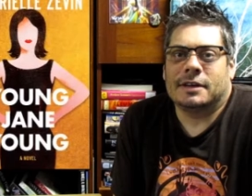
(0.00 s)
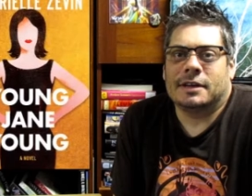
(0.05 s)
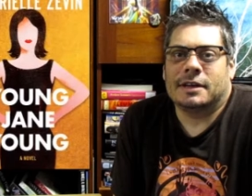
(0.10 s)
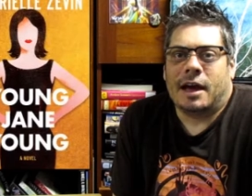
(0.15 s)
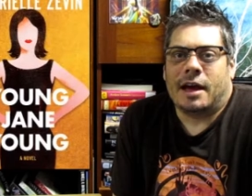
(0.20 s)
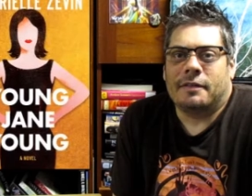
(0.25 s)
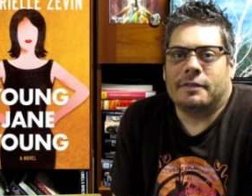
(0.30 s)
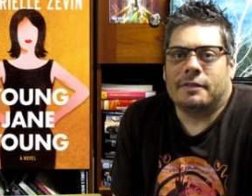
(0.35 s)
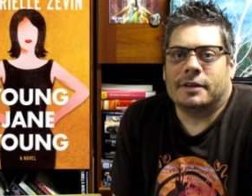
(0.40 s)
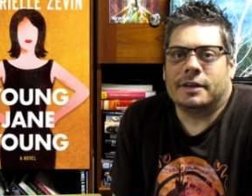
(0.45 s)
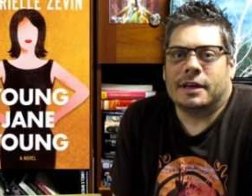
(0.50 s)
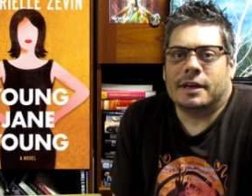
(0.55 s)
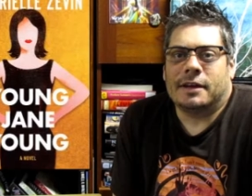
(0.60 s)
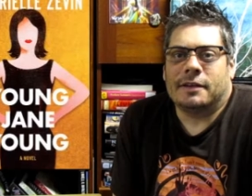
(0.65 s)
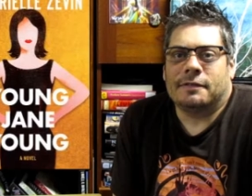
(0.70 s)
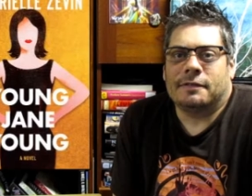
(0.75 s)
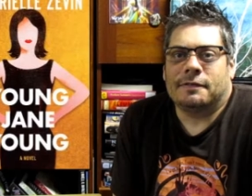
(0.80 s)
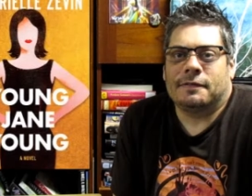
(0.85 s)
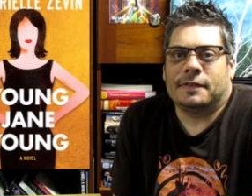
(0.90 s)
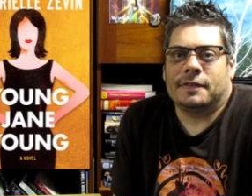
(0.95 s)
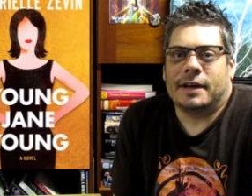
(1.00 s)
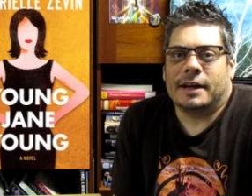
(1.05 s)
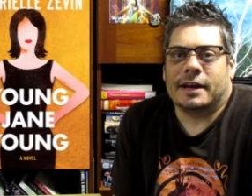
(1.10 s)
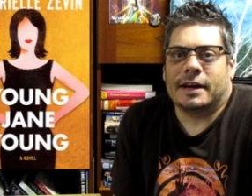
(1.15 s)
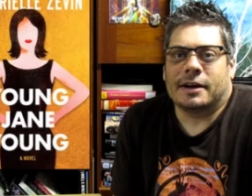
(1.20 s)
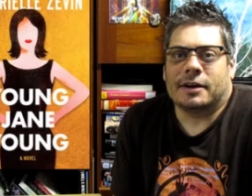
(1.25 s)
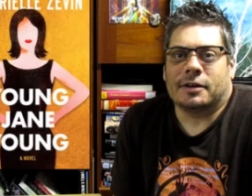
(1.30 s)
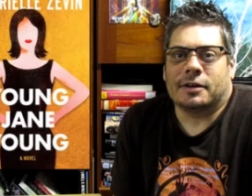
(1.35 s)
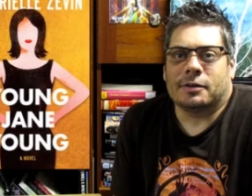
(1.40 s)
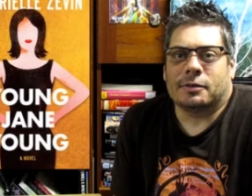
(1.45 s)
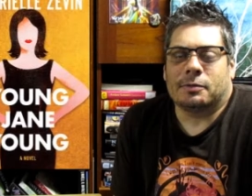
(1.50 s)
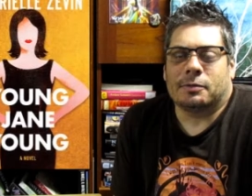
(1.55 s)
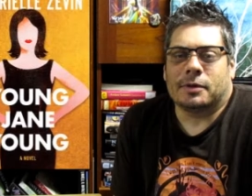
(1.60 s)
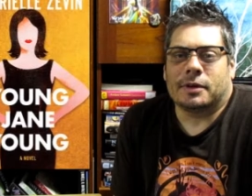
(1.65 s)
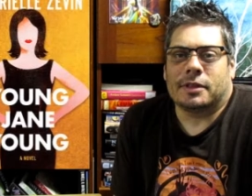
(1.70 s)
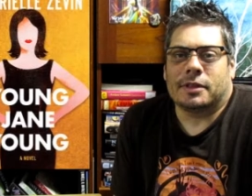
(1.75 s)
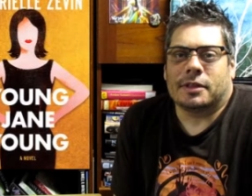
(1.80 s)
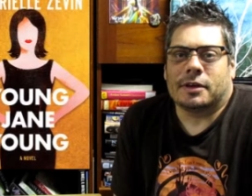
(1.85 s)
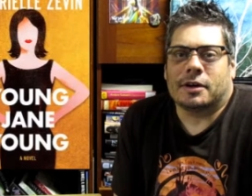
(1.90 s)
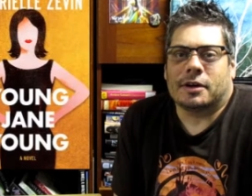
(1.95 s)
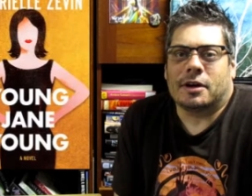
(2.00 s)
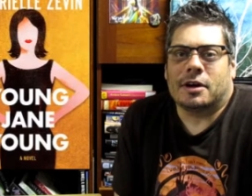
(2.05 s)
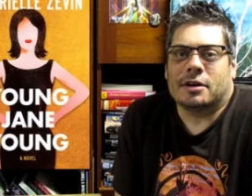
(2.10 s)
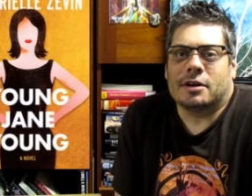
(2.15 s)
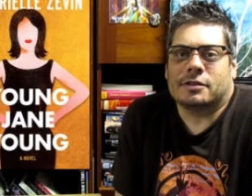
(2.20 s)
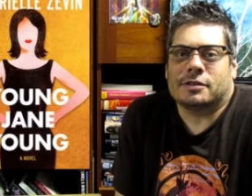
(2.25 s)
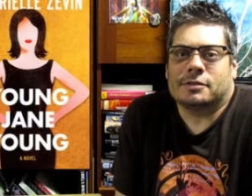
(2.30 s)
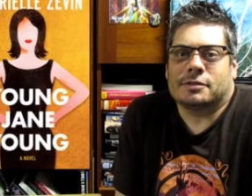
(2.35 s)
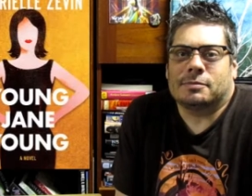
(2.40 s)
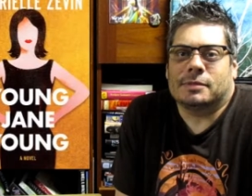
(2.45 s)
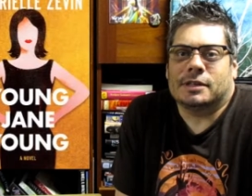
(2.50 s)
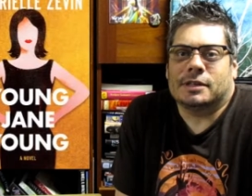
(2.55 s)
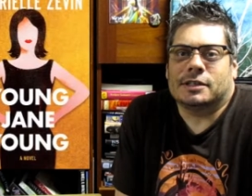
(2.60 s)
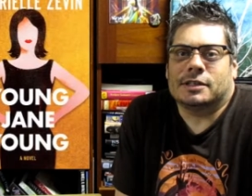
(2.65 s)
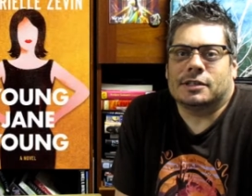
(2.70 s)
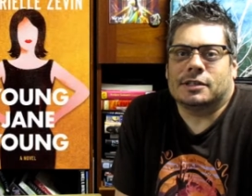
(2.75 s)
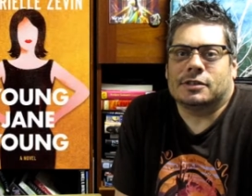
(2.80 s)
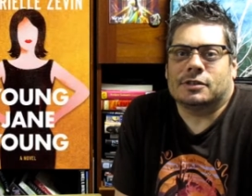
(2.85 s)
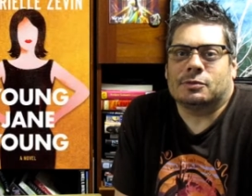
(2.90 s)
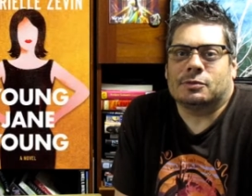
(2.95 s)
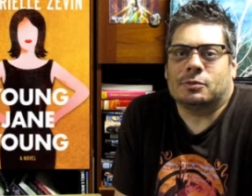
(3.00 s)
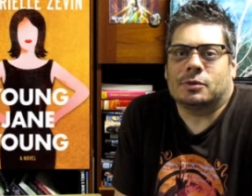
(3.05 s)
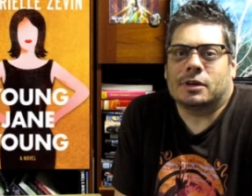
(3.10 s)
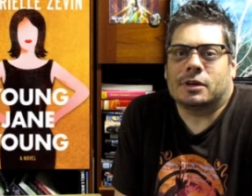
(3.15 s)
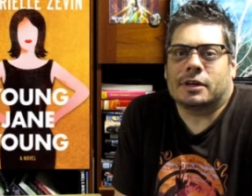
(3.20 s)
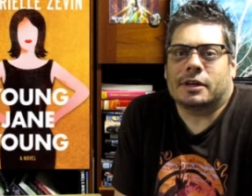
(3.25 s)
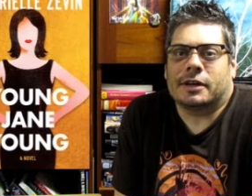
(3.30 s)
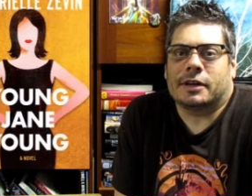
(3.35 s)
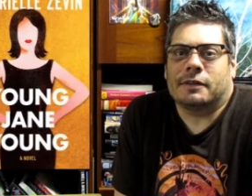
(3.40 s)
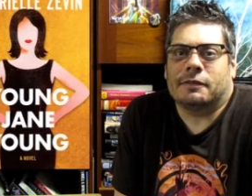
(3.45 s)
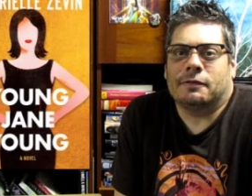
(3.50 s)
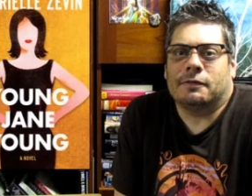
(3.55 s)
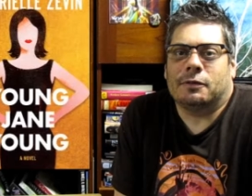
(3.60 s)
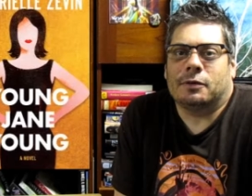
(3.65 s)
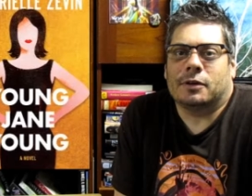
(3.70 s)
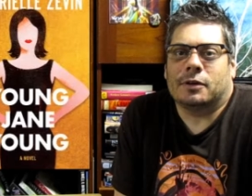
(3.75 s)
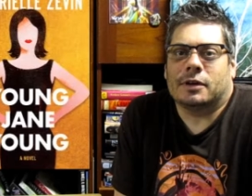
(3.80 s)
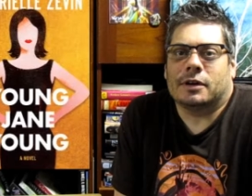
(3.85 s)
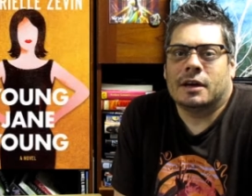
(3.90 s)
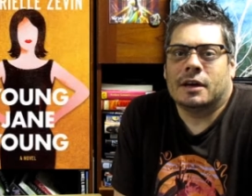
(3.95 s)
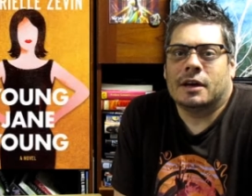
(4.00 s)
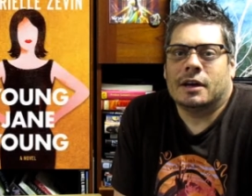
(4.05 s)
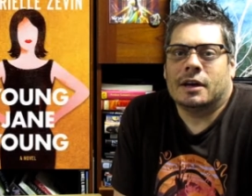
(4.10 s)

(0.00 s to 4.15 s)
having an affair with the congressman she's working for.